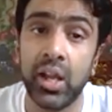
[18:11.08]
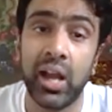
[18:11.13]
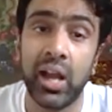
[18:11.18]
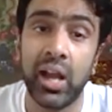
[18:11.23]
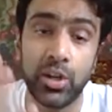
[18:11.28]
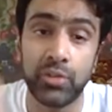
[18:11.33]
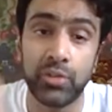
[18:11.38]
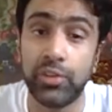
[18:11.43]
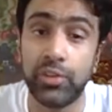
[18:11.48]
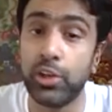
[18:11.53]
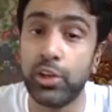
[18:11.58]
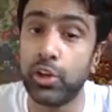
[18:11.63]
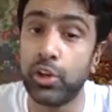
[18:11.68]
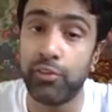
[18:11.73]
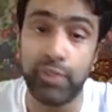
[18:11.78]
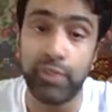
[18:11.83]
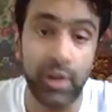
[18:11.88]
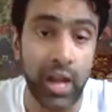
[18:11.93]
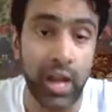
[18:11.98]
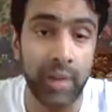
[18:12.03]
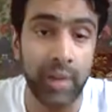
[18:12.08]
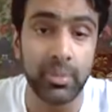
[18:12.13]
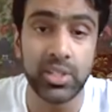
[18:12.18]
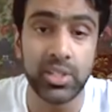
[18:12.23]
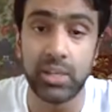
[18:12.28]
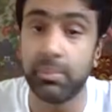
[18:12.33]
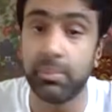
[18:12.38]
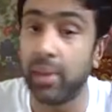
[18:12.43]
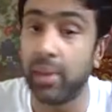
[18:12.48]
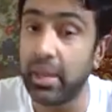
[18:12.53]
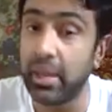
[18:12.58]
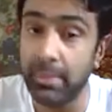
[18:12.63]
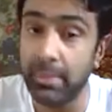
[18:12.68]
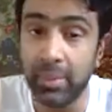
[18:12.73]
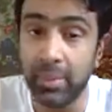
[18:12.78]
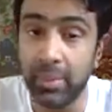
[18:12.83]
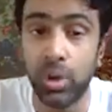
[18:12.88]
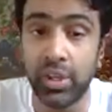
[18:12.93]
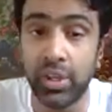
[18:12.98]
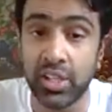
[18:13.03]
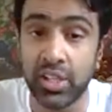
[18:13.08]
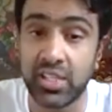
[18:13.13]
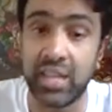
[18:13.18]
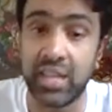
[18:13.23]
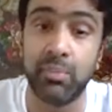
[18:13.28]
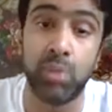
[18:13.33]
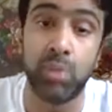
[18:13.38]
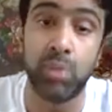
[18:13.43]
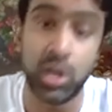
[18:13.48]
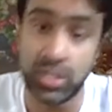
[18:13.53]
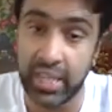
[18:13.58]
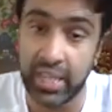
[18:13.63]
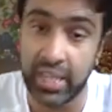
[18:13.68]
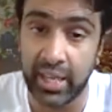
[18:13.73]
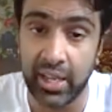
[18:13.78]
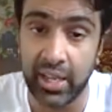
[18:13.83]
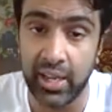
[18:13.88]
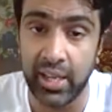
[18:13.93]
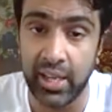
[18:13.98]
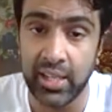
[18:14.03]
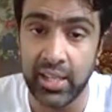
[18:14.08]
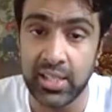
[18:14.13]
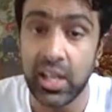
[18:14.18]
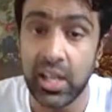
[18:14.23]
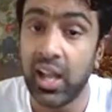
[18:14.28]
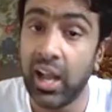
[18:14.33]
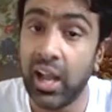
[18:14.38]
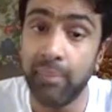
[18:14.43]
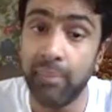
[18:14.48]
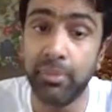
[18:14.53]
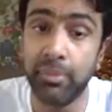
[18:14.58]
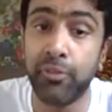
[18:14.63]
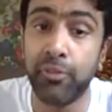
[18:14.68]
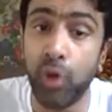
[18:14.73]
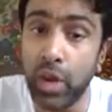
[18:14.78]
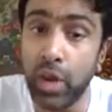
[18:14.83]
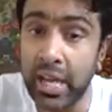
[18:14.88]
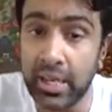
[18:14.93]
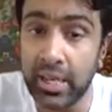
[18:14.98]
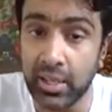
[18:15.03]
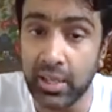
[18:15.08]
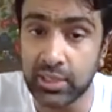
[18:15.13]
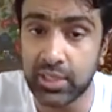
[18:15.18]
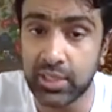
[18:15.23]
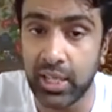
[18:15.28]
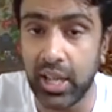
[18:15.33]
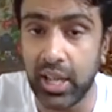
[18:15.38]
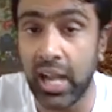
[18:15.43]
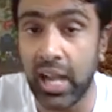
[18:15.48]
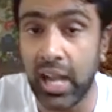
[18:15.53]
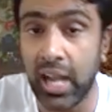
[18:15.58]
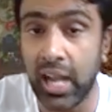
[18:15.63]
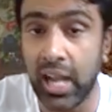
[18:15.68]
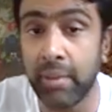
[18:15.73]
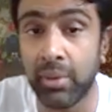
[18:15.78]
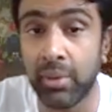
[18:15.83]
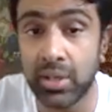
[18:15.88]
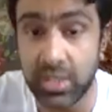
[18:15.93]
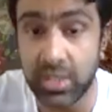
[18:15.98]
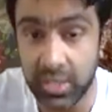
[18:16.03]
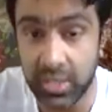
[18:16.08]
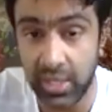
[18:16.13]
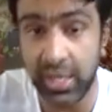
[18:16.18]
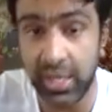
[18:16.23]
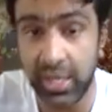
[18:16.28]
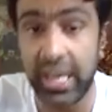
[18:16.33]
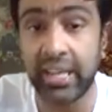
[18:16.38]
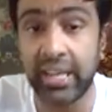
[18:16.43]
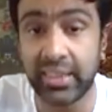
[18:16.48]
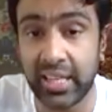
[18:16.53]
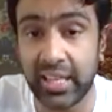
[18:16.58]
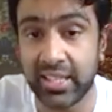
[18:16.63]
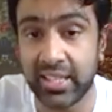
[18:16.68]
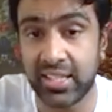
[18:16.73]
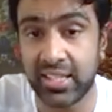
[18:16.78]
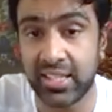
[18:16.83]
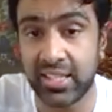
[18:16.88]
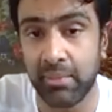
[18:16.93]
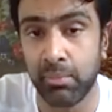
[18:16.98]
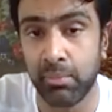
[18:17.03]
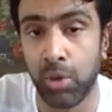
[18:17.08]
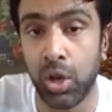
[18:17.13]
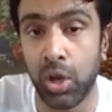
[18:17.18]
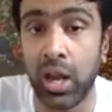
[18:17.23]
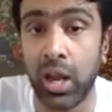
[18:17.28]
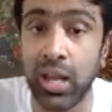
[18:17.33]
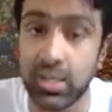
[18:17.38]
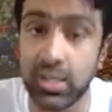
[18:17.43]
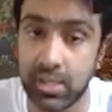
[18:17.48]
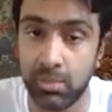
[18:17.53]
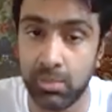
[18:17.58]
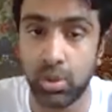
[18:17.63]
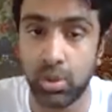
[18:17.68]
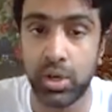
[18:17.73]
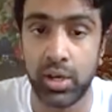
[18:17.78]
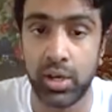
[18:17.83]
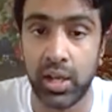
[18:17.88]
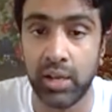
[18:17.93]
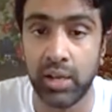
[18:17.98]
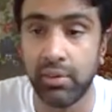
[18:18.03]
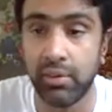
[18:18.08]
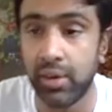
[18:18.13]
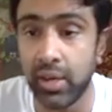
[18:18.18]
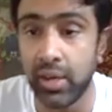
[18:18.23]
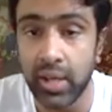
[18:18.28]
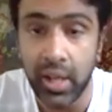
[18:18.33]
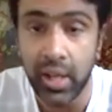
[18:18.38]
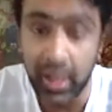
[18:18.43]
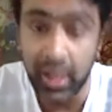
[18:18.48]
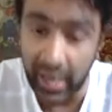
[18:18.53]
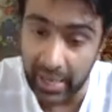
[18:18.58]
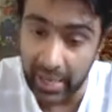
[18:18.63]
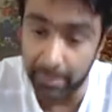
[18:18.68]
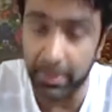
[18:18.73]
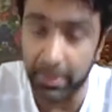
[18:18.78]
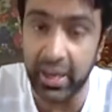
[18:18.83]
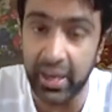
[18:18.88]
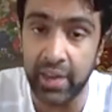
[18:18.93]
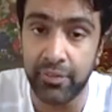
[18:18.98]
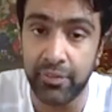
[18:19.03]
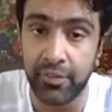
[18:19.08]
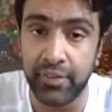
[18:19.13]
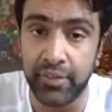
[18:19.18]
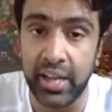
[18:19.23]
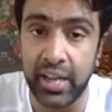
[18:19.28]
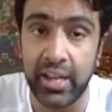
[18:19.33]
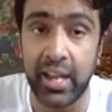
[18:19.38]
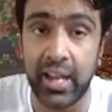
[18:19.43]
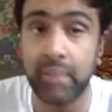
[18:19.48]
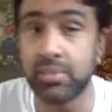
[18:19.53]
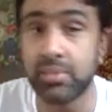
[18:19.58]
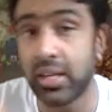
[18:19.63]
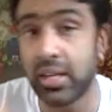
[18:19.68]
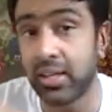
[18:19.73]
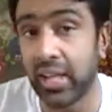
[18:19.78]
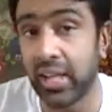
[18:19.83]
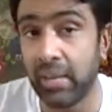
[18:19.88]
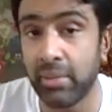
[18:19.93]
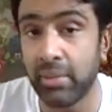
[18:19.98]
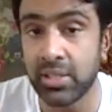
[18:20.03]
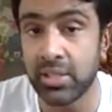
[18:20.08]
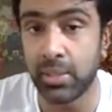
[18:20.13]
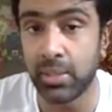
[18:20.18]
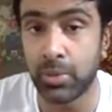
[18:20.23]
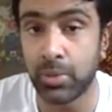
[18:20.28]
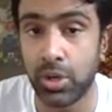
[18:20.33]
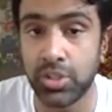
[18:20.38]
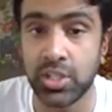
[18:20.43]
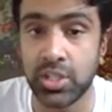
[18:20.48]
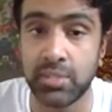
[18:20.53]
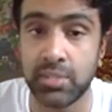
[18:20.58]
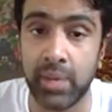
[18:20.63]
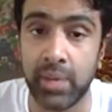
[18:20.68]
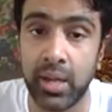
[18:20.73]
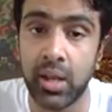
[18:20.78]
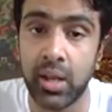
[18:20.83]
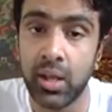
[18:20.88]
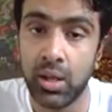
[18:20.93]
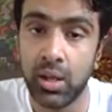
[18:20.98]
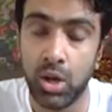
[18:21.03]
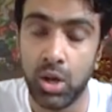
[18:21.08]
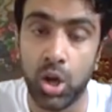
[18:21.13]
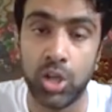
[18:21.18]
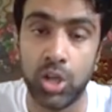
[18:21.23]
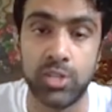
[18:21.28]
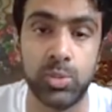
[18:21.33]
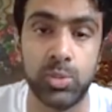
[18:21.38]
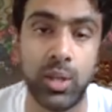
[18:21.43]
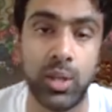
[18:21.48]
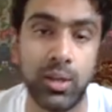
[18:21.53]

Andrew Flintoff or Harmison might be bowling the same ball second innings. And before he does that, I must hit that same ball, ask someone to deliver it and play it 50 times and tell my subconscious mind all is well.